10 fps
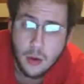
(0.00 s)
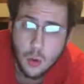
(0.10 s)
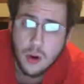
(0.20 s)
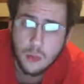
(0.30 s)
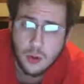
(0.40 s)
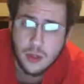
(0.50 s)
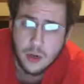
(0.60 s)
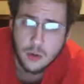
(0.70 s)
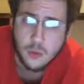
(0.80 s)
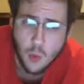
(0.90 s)
No one really
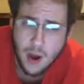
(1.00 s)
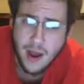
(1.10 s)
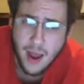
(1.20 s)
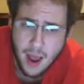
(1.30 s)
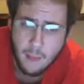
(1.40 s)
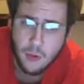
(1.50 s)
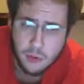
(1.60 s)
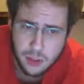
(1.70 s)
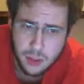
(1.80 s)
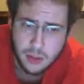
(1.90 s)
knows why
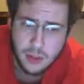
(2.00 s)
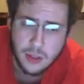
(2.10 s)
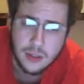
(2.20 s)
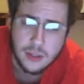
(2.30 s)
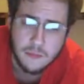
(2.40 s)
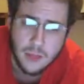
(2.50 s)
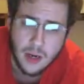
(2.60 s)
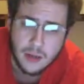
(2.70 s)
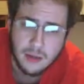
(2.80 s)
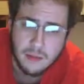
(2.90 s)
Apple did this,
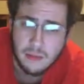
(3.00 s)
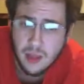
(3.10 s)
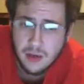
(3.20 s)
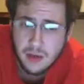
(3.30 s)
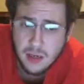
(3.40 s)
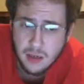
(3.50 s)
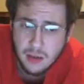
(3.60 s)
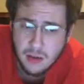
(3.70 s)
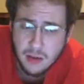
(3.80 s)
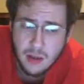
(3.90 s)
but they did.